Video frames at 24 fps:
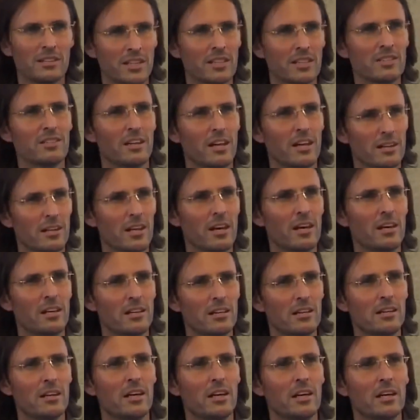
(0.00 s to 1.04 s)
things like that,
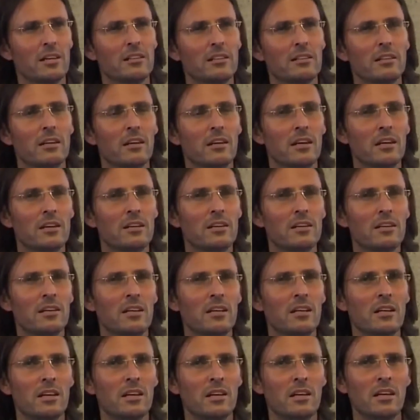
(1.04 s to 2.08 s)

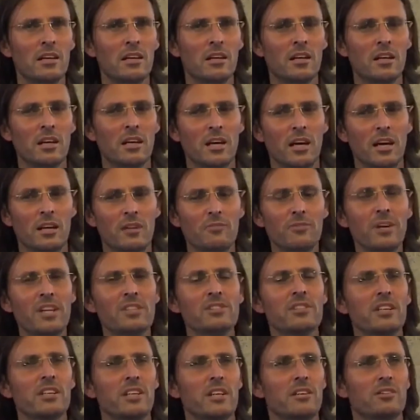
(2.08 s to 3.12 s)
and
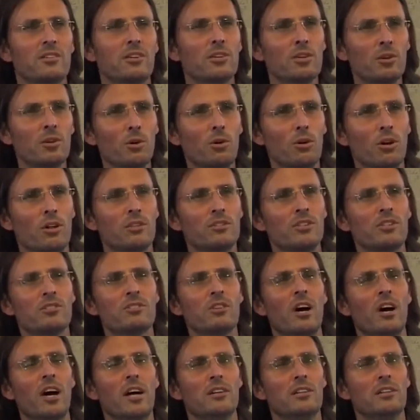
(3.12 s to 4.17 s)
eventually the court
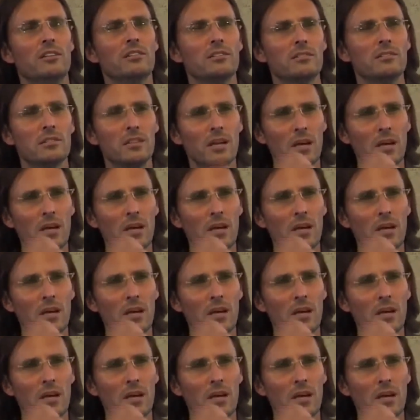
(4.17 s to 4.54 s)
decided,